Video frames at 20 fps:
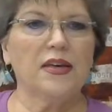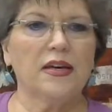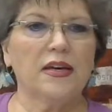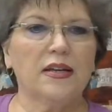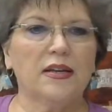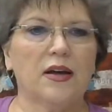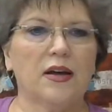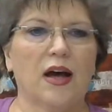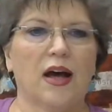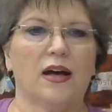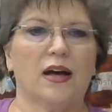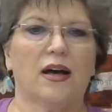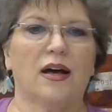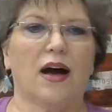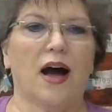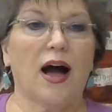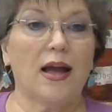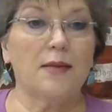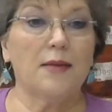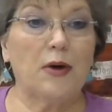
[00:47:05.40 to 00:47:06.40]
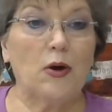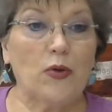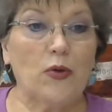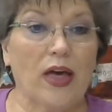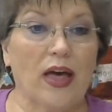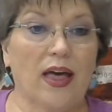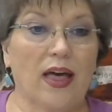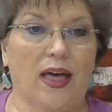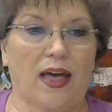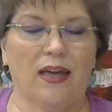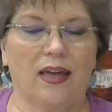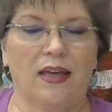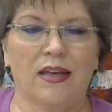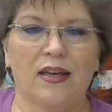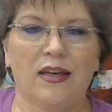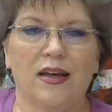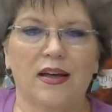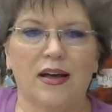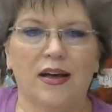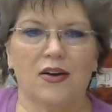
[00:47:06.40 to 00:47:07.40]
then I'm okay.
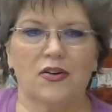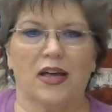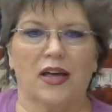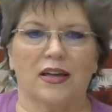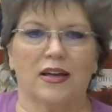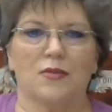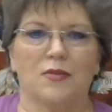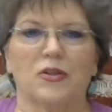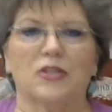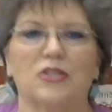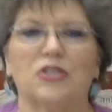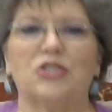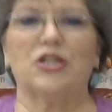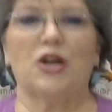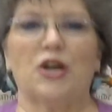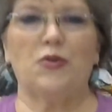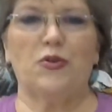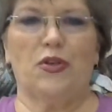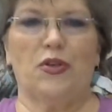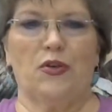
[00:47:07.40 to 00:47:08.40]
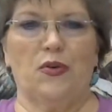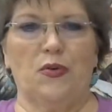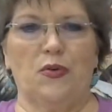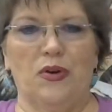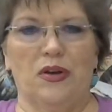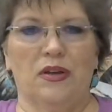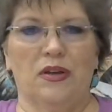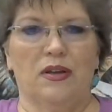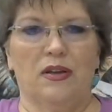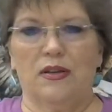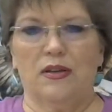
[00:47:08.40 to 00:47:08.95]
Okay, I want to show you.